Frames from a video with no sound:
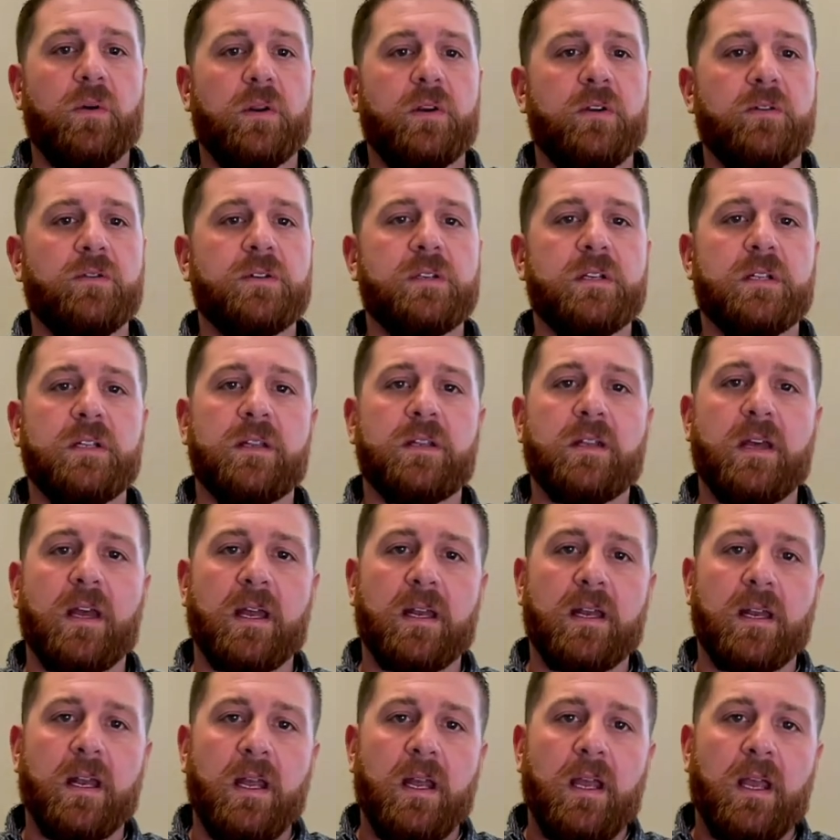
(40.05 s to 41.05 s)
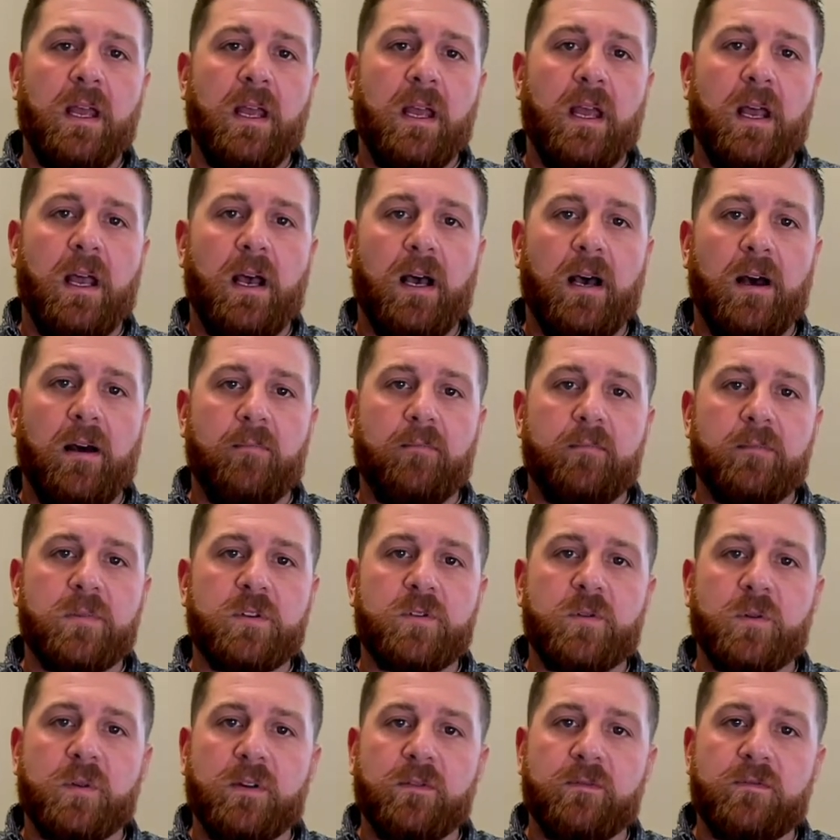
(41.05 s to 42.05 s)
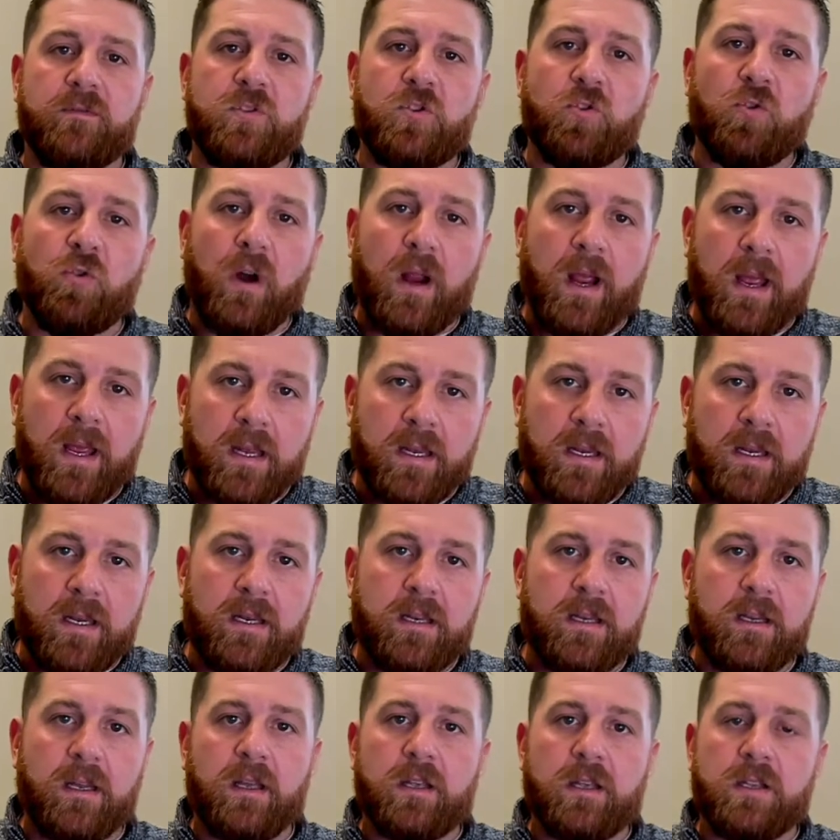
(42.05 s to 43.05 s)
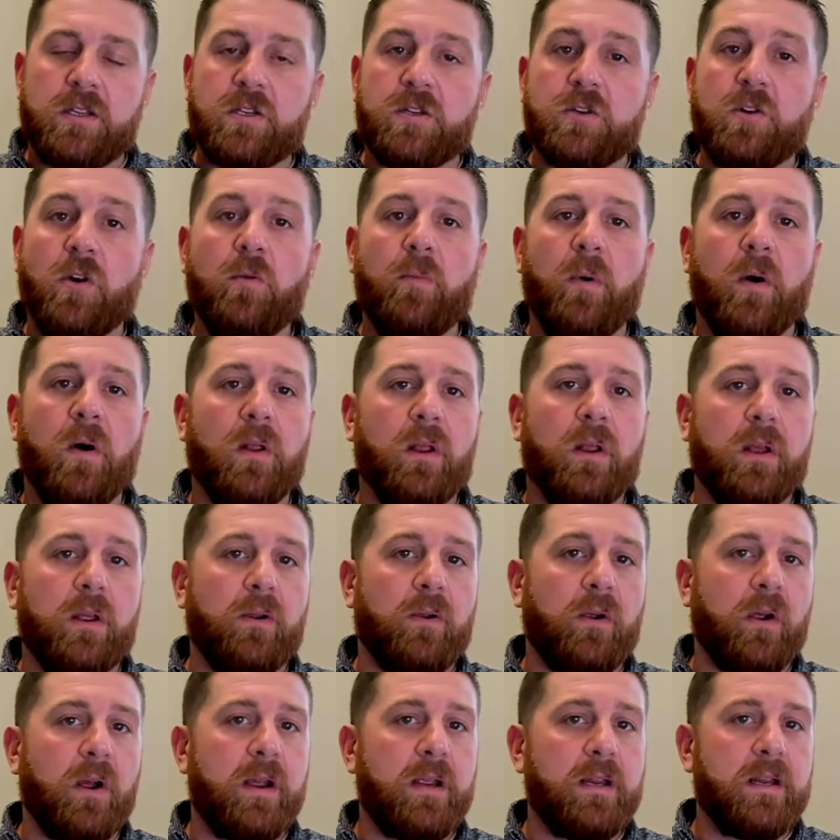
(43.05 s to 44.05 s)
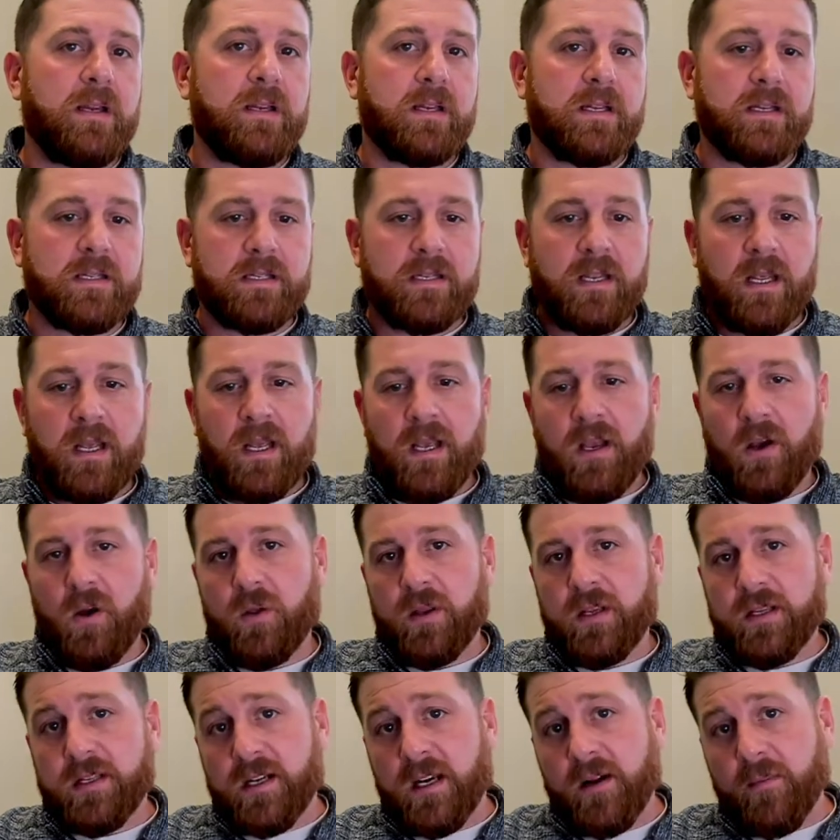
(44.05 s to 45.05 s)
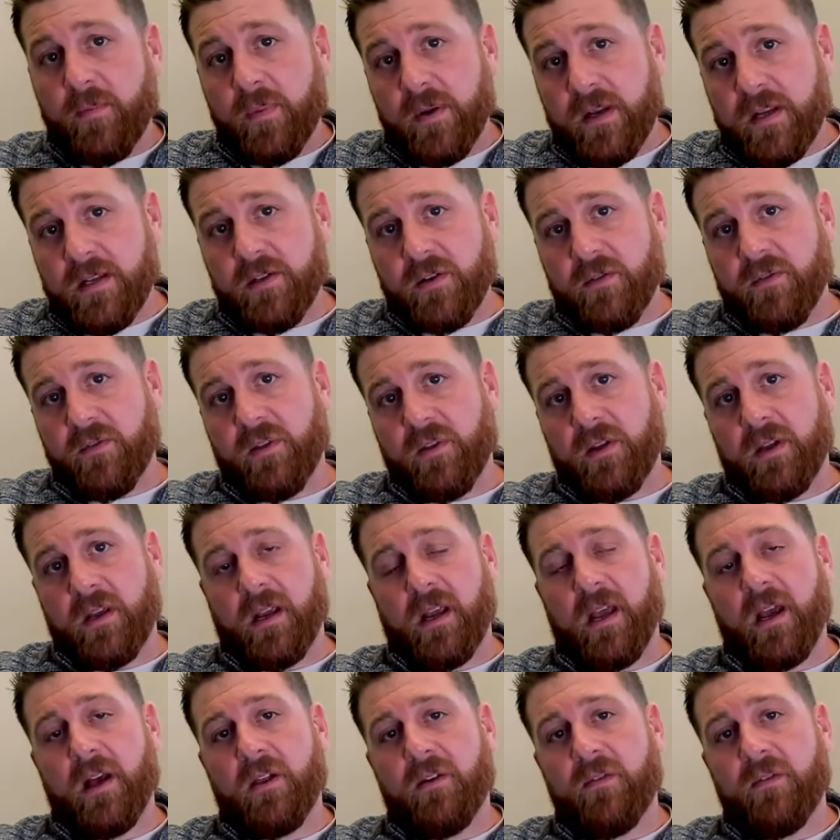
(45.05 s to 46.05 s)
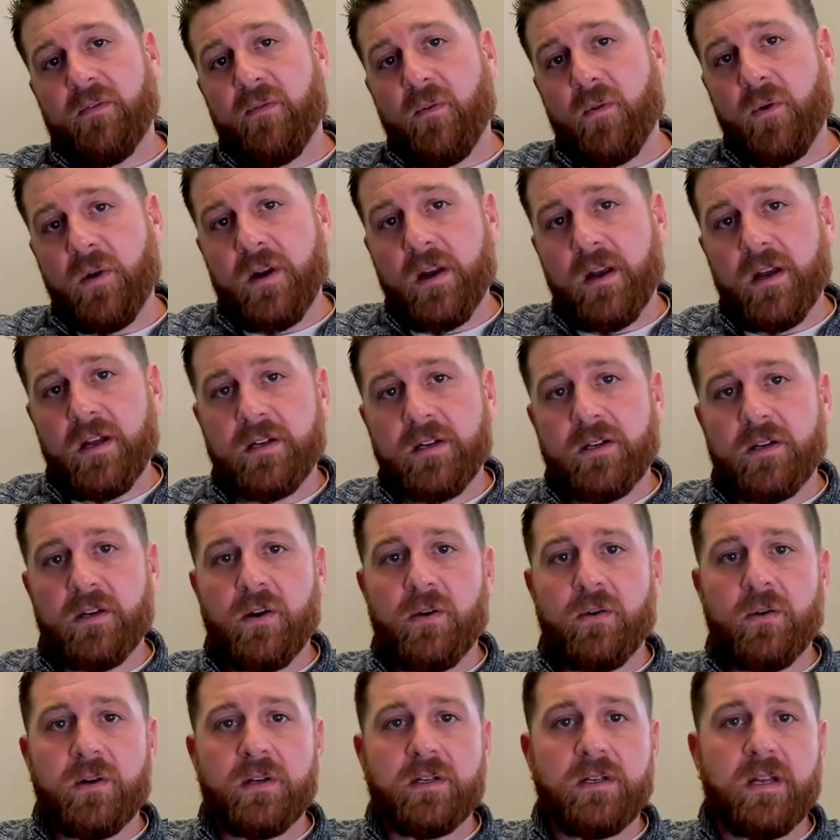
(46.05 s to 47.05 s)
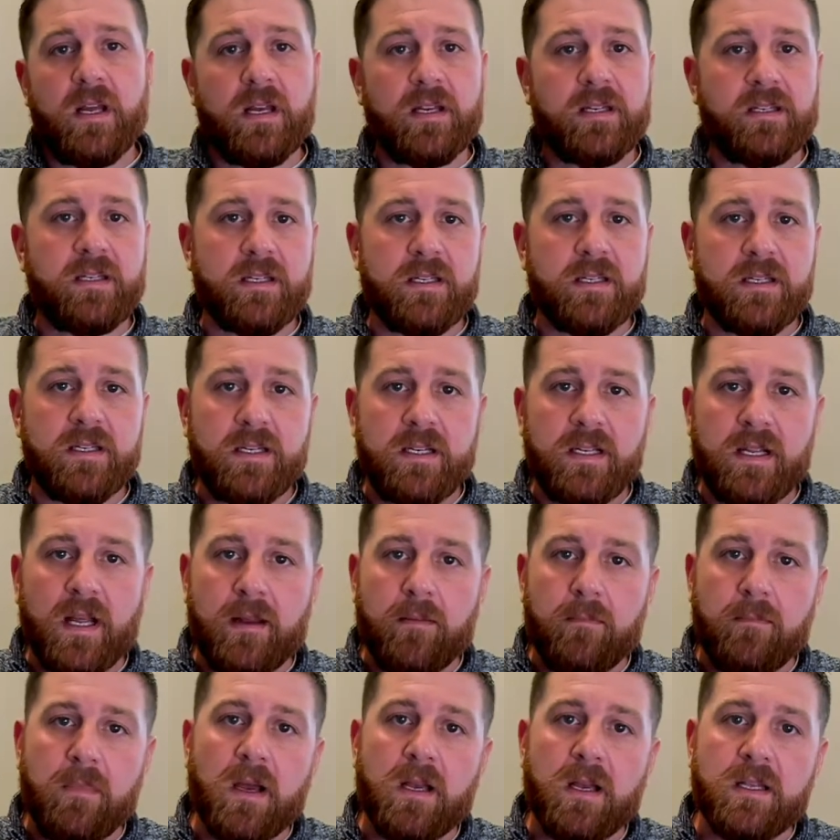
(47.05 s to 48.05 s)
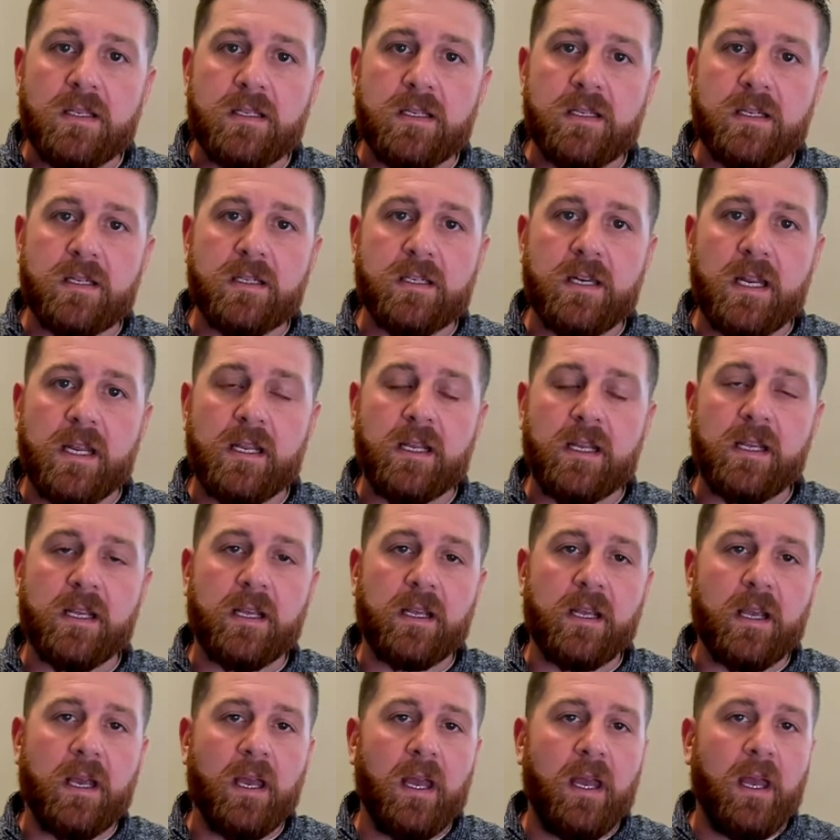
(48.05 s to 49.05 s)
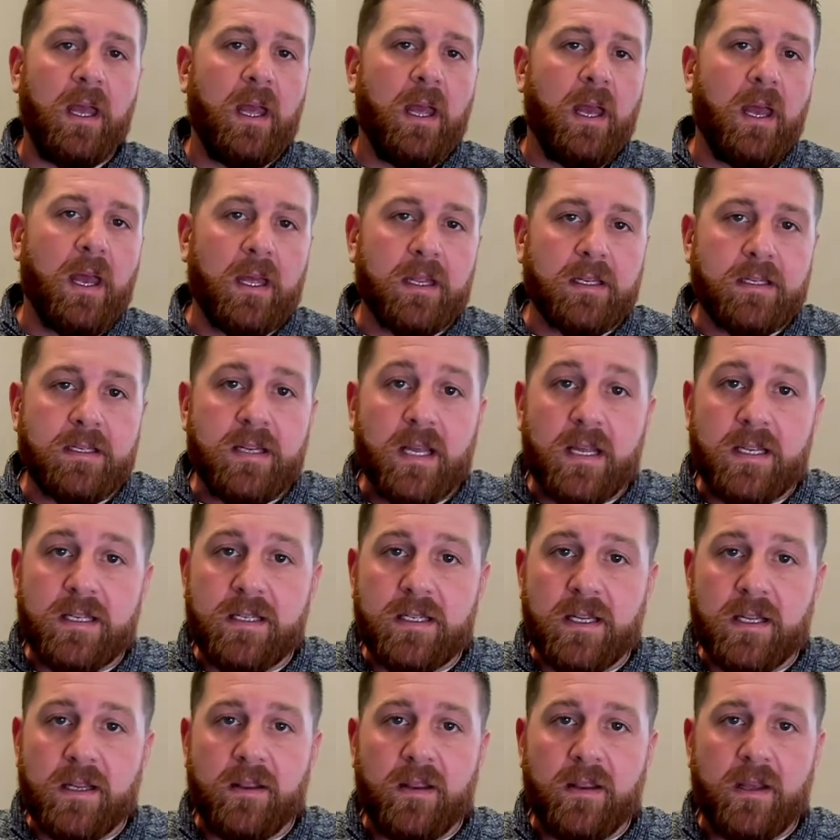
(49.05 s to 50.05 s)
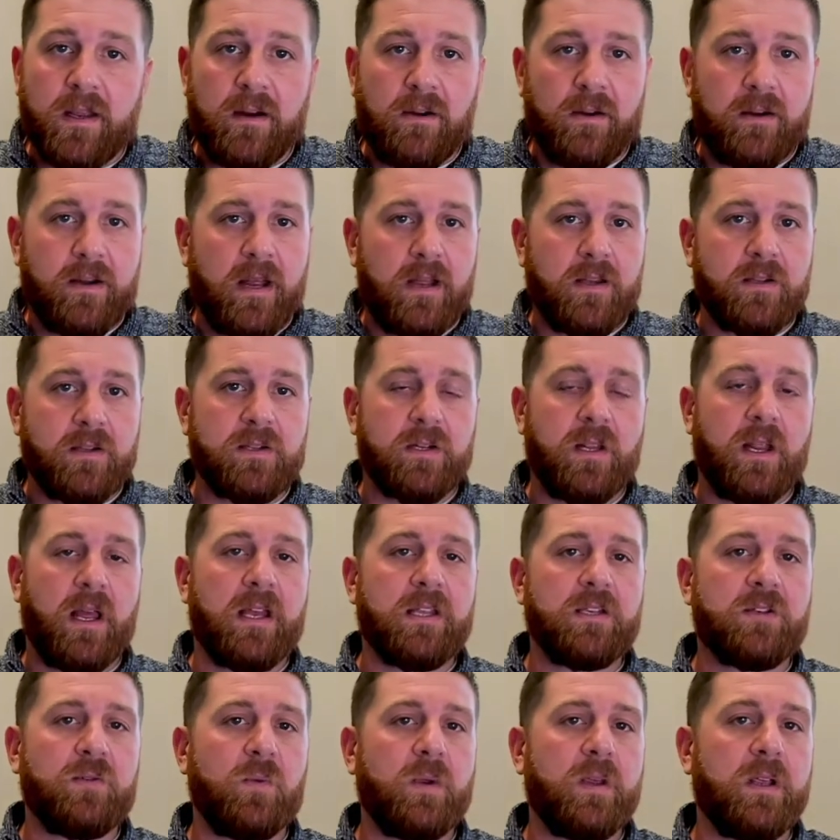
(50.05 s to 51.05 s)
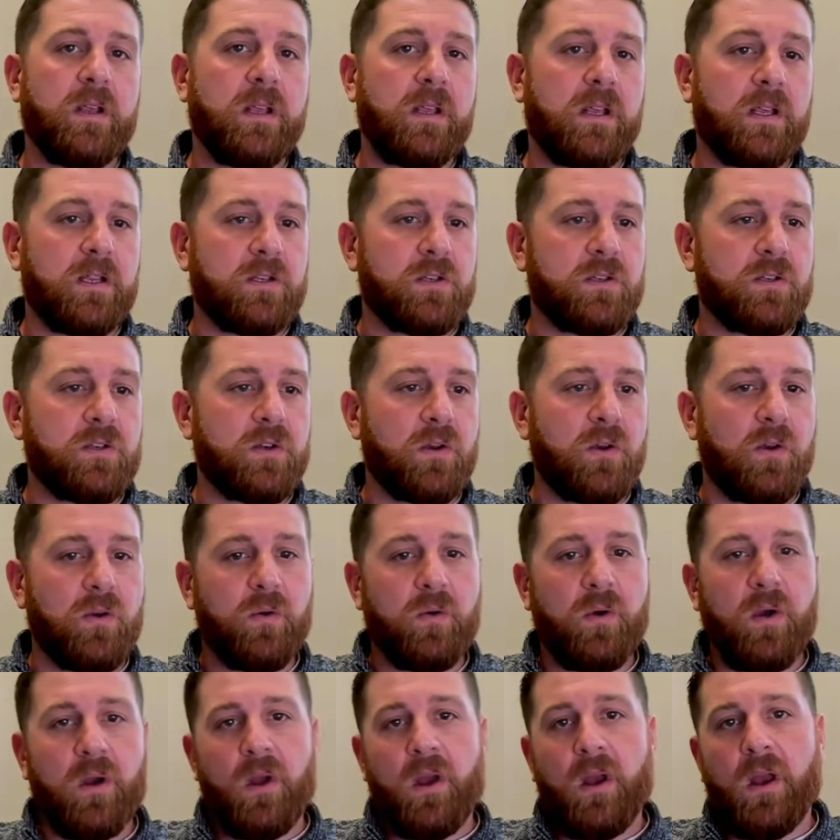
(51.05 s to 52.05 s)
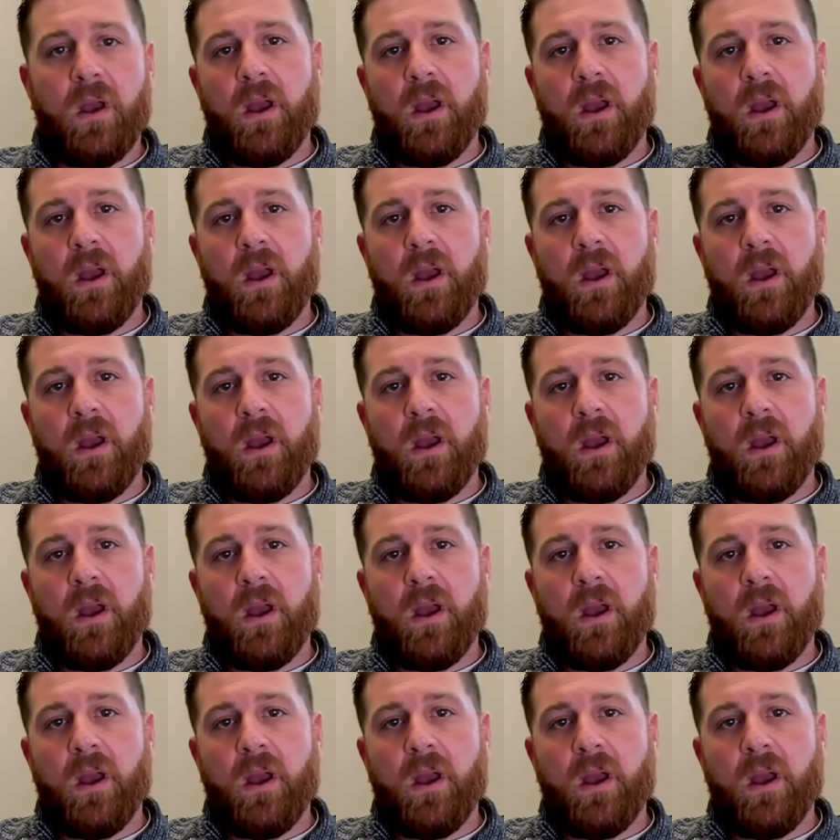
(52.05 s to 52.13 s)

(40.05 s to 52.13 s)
And you see that sort of trend snowballing, right? As all these companies are fleeing California to go to Texas. Elon Musk is taking Tesla there, announced last week. And so,